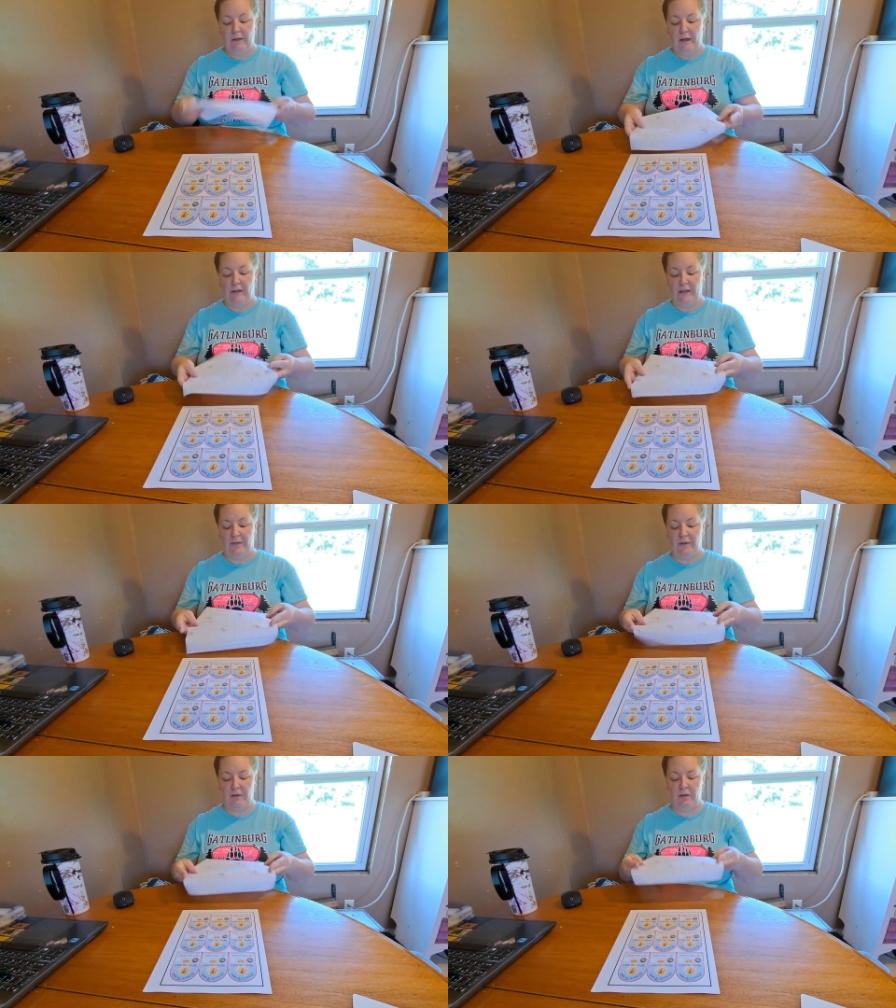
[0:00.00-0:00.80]

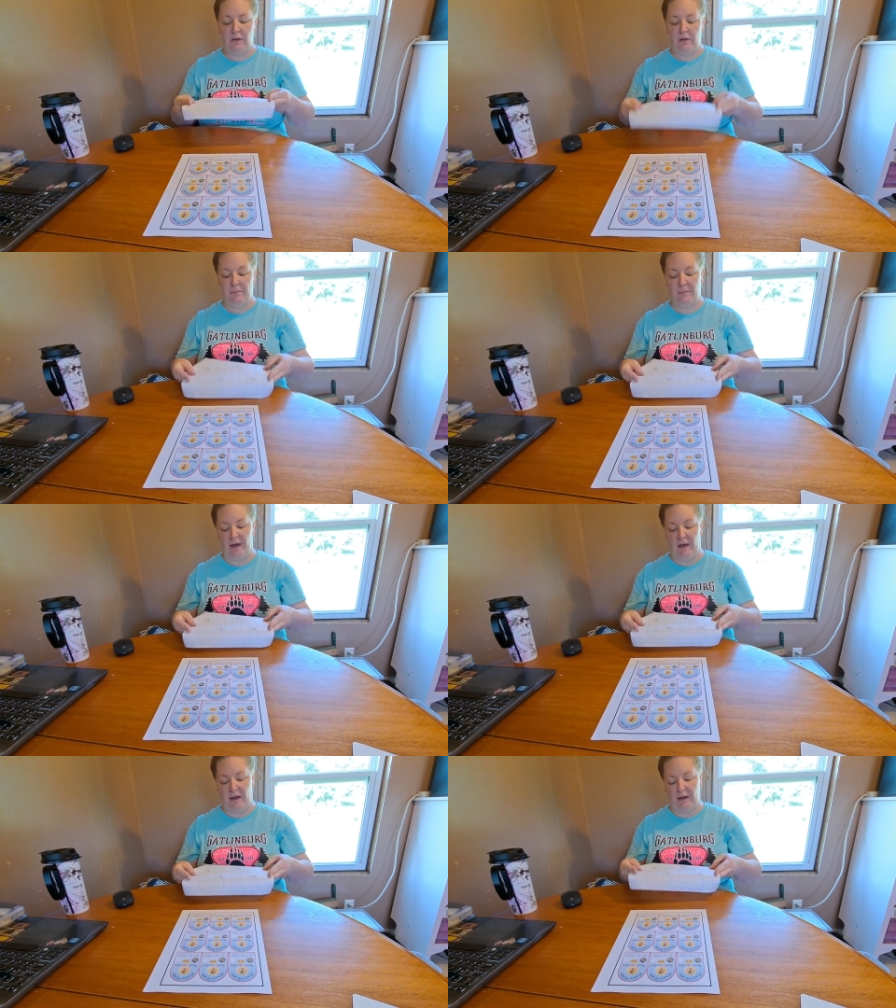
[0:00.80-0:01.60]
11
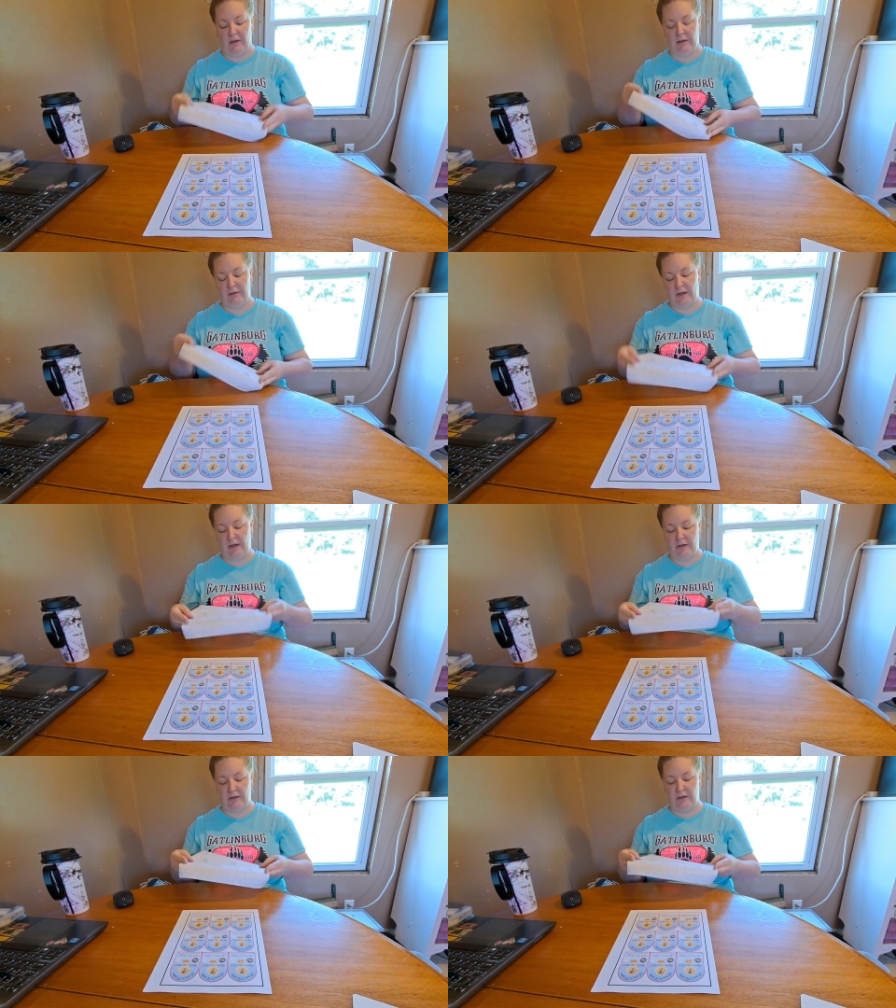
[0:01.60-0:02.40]
by
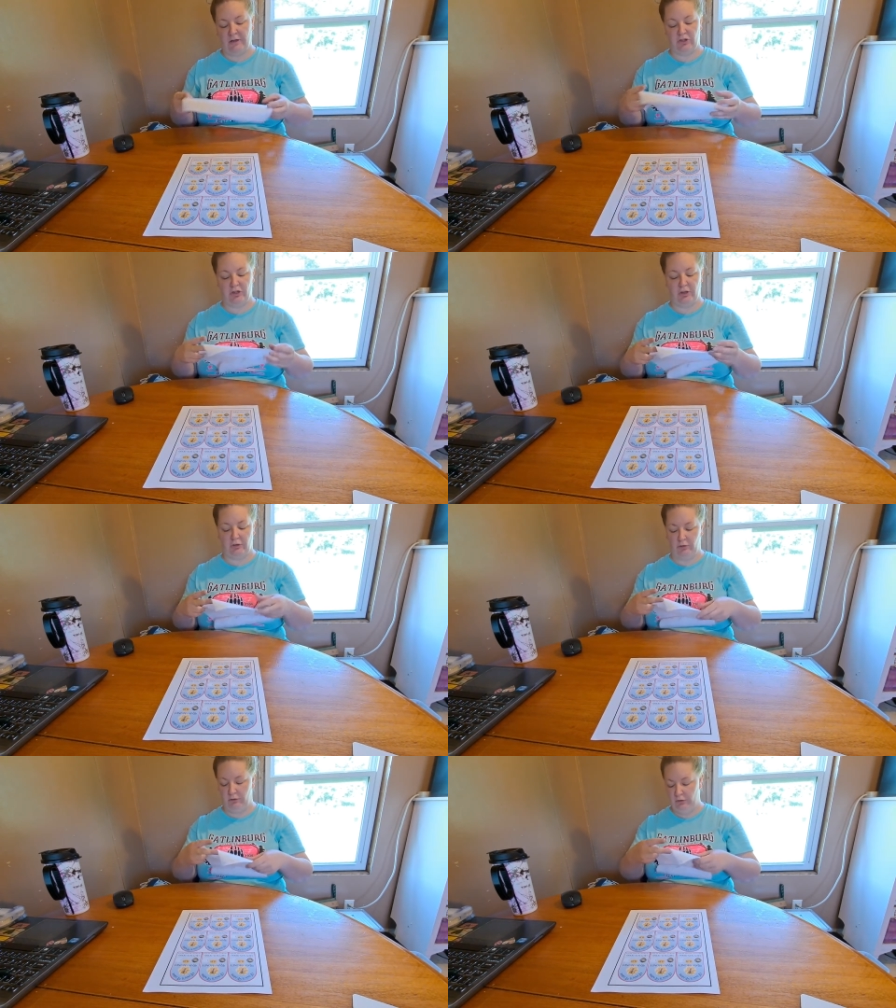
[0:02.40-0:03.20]
9 inch
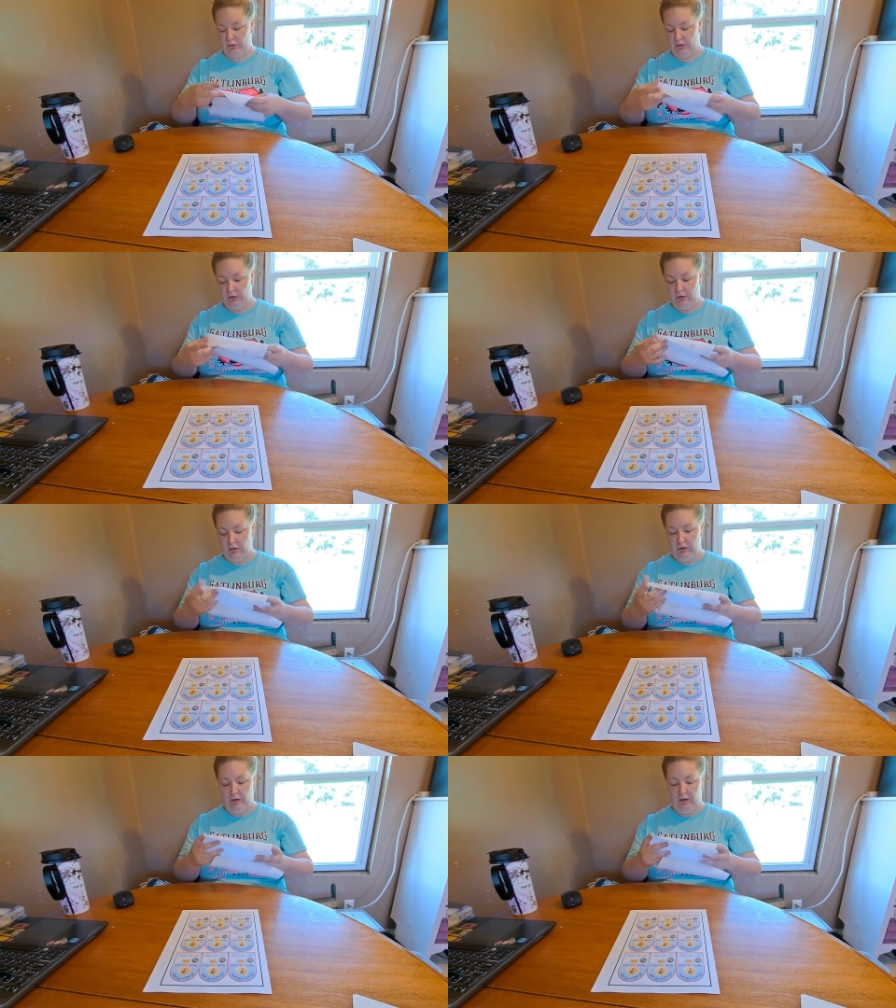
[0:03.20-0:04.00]
little
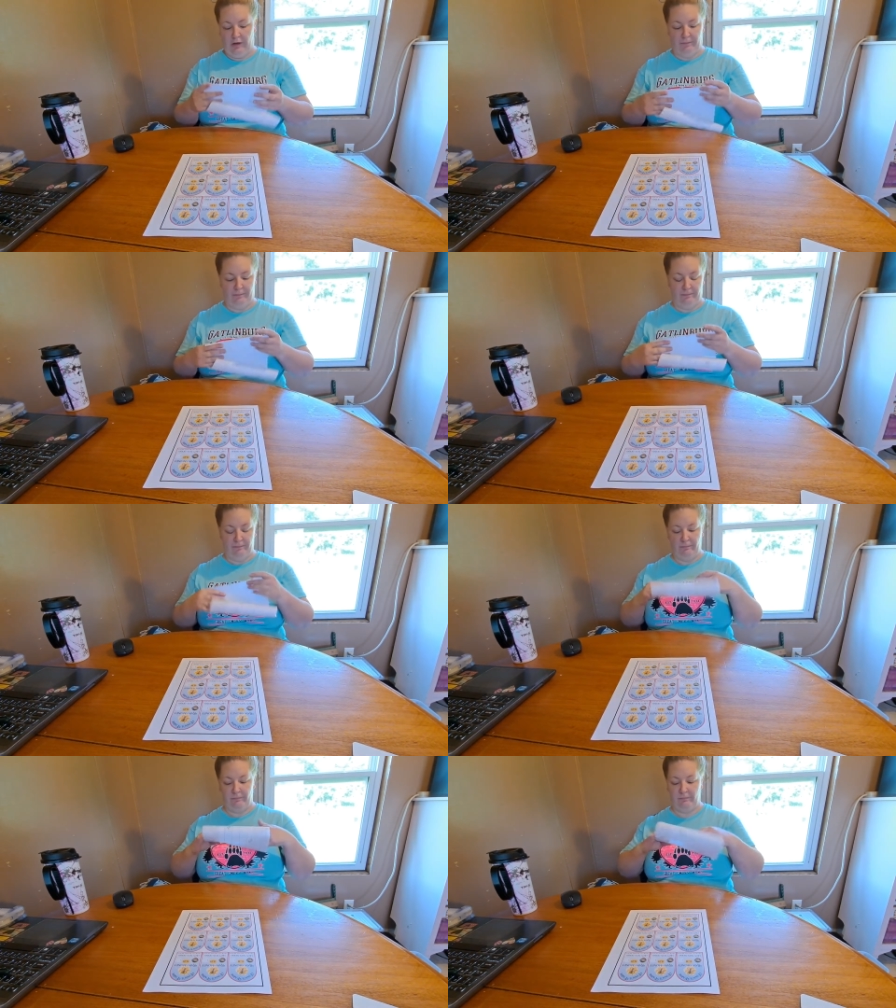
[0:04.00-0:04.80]

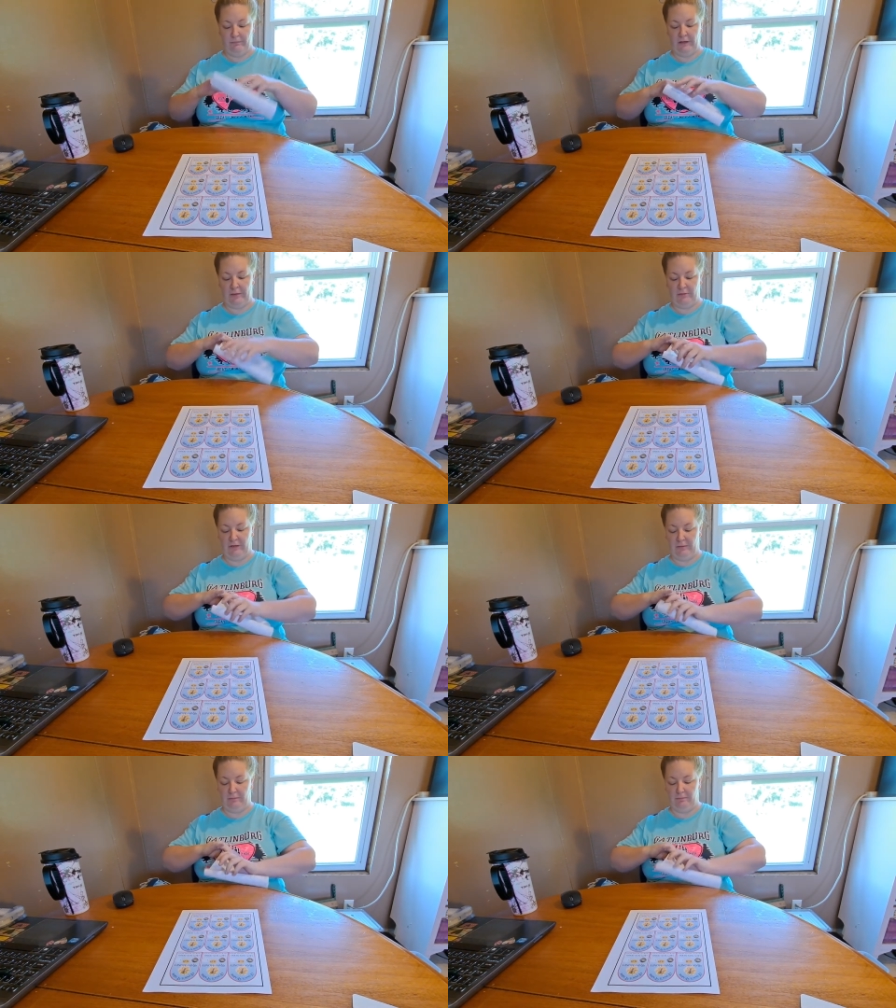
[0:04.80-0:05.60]

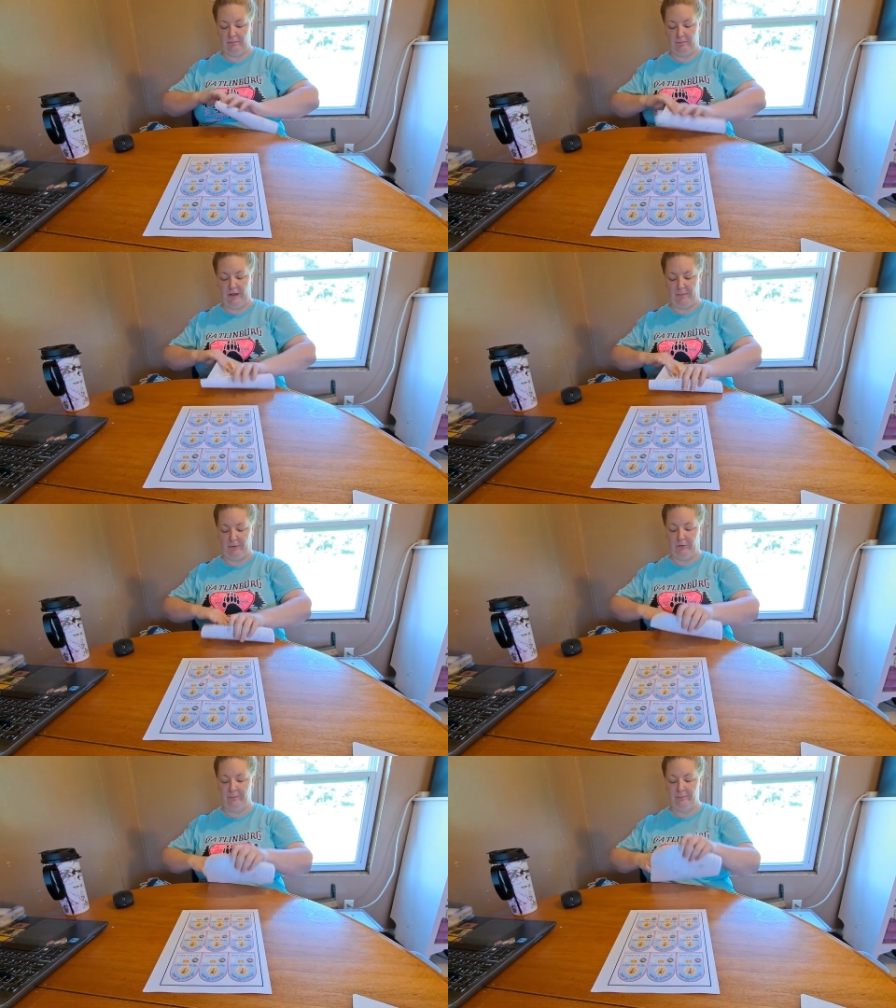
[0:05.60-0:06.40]
laminate
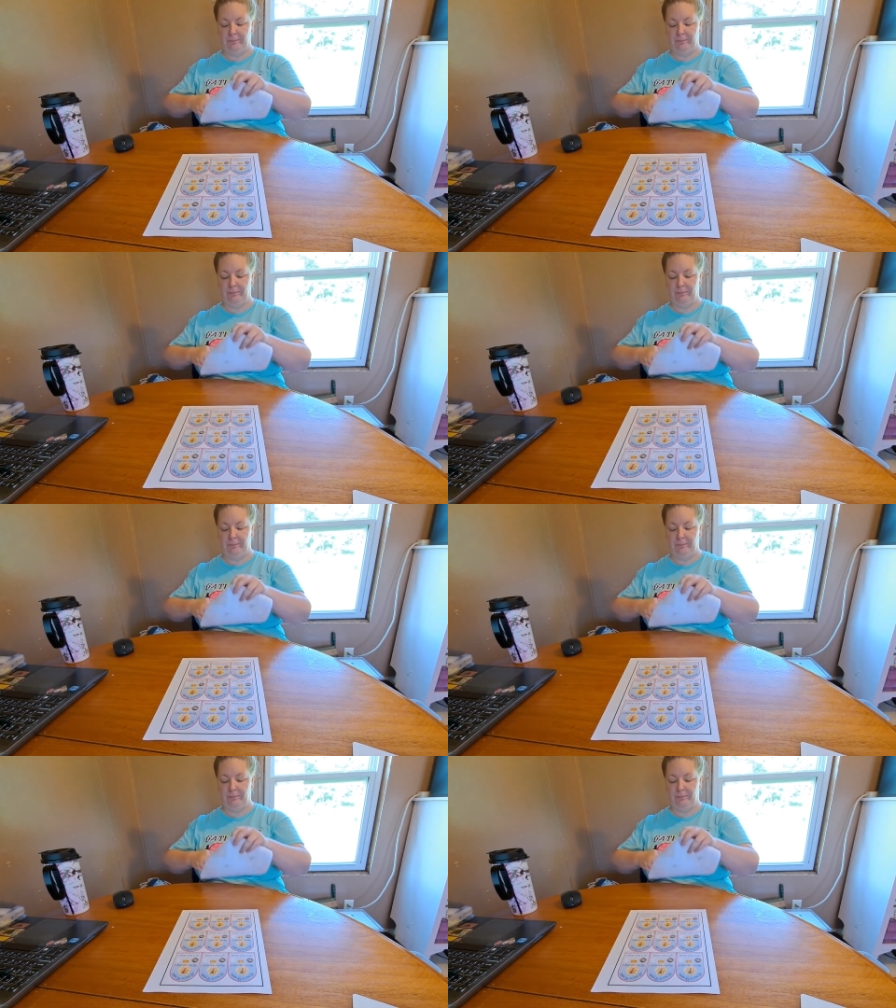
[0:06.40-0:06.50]
paper.